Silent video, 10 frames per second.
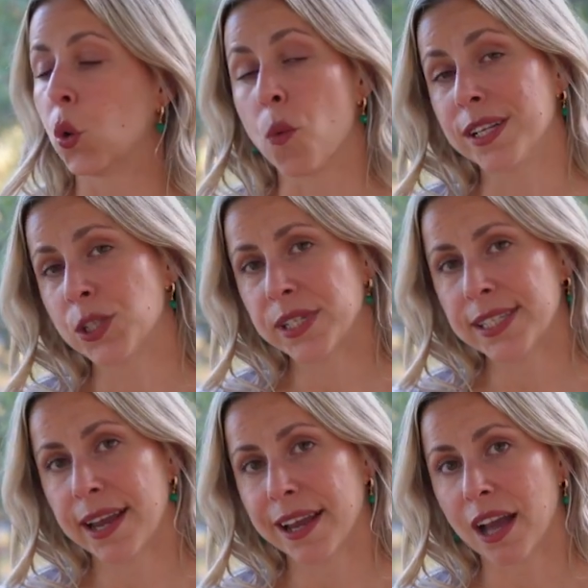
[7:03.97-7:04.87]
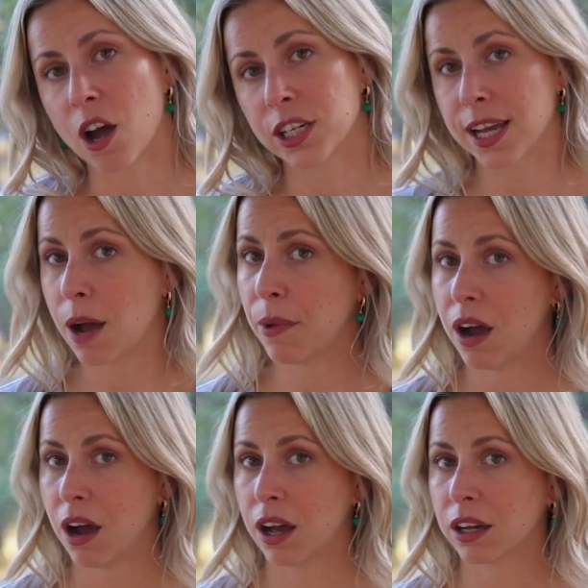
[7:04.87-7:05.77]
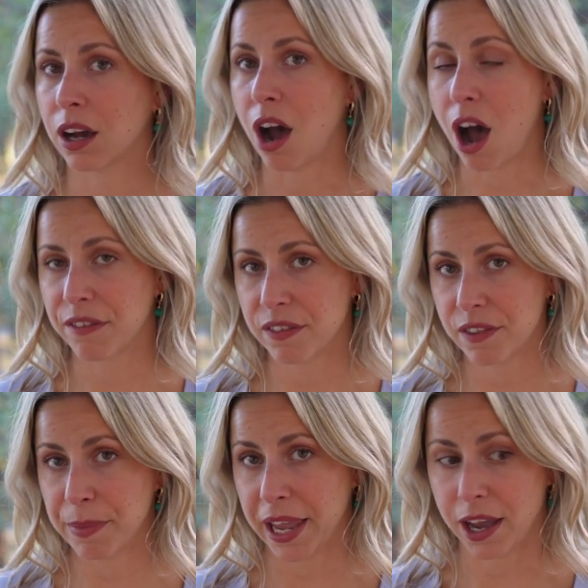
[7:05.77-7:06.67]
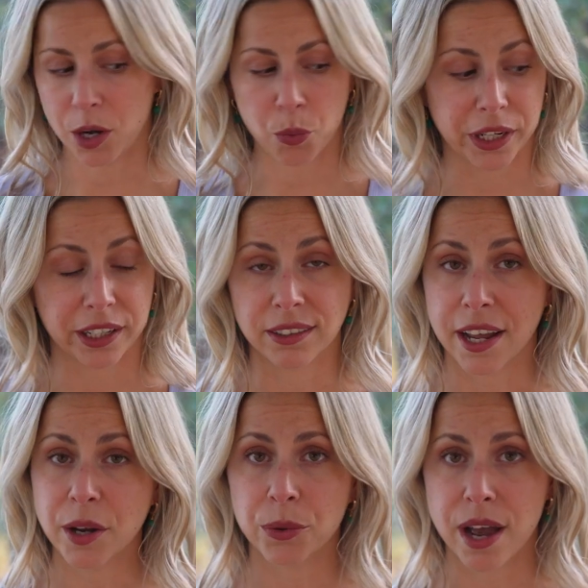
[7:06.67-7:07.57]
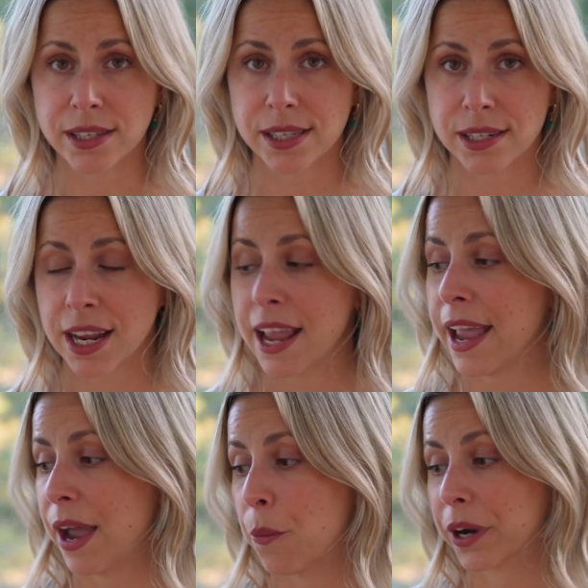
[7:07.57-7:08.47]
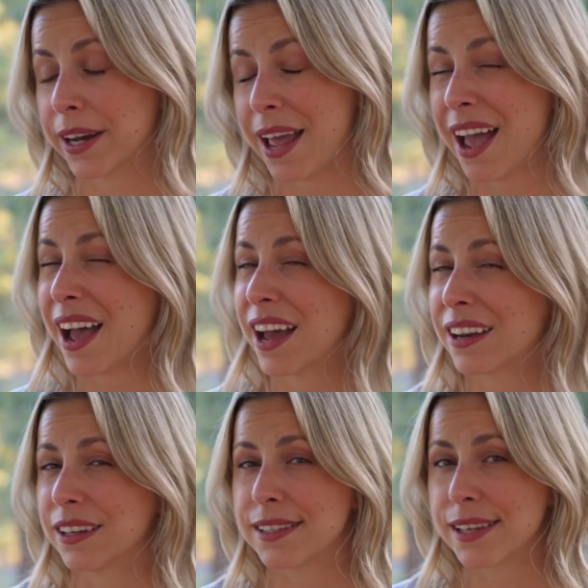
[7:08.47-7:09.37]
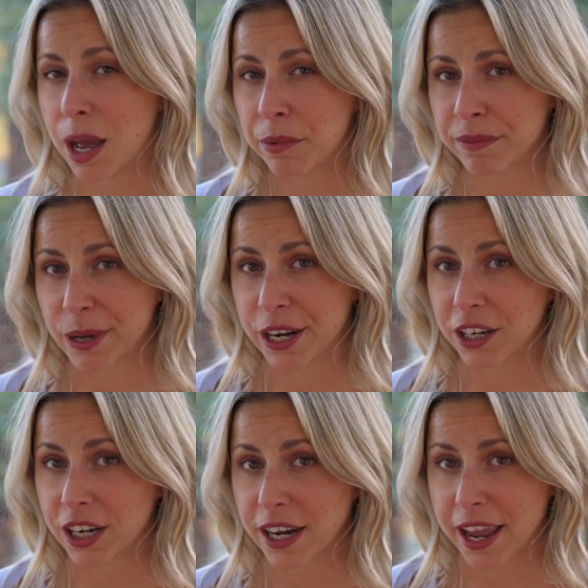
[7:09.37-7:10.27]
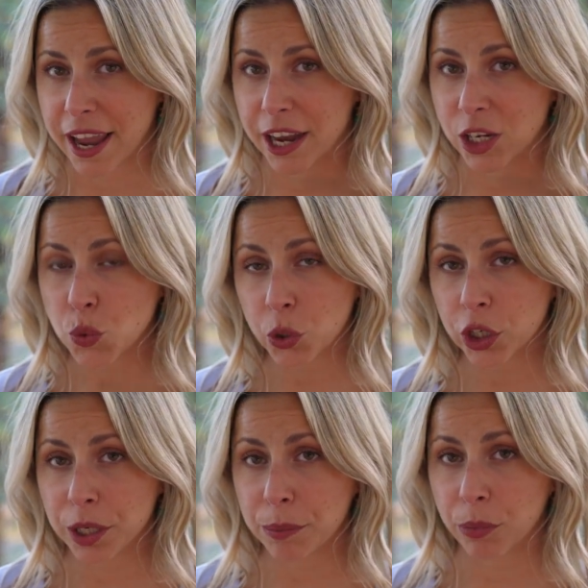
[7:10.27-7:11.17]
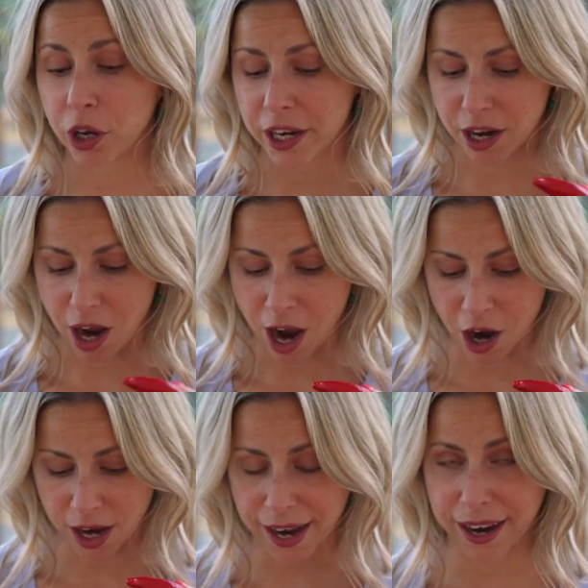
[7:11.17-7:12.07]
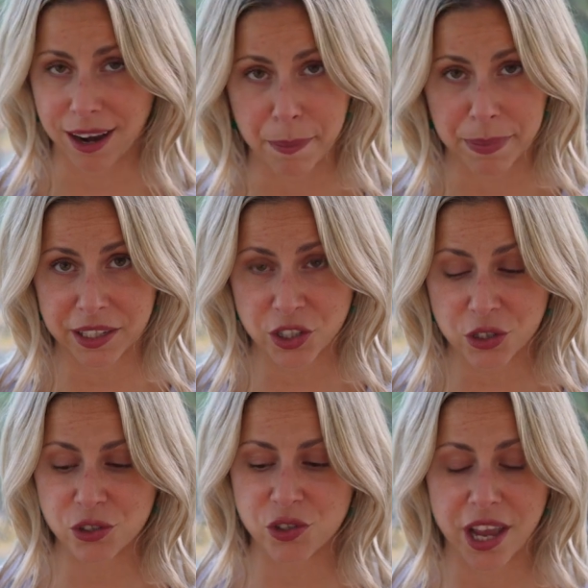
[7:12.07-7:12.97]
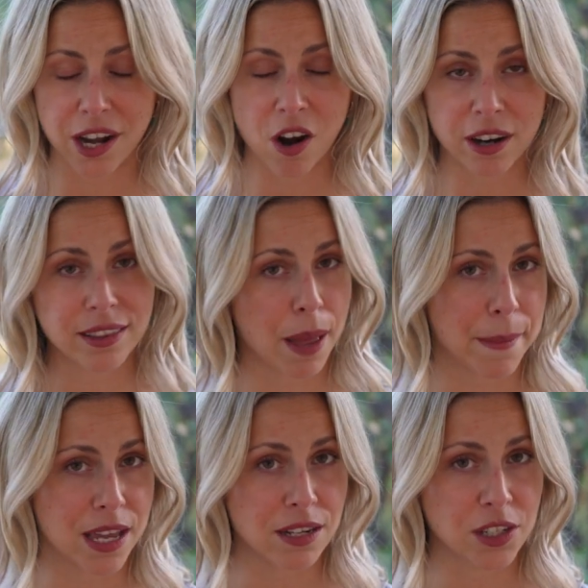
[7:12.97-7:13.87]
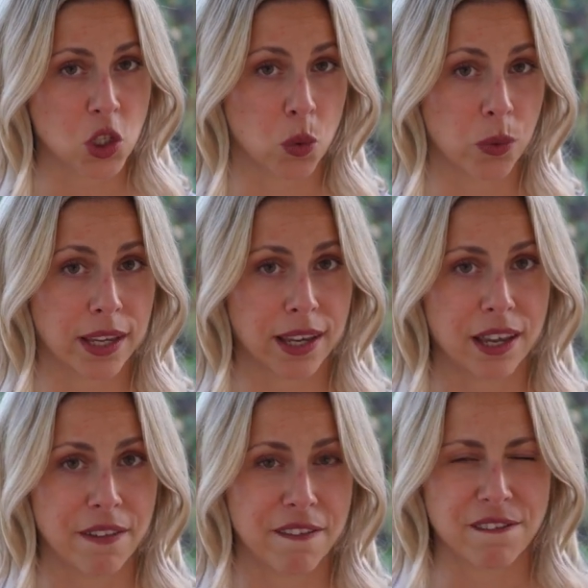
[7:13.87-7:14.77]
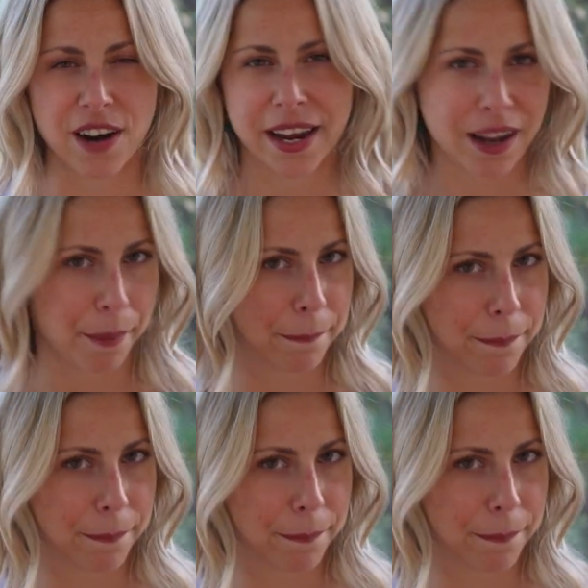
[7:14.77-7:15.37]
Once we take our tomahawk off of the pan, we're gonna let it rest. We're gonna add a dab of butter, and we're gonna put our jalapeños and our lemon so we can fry it up.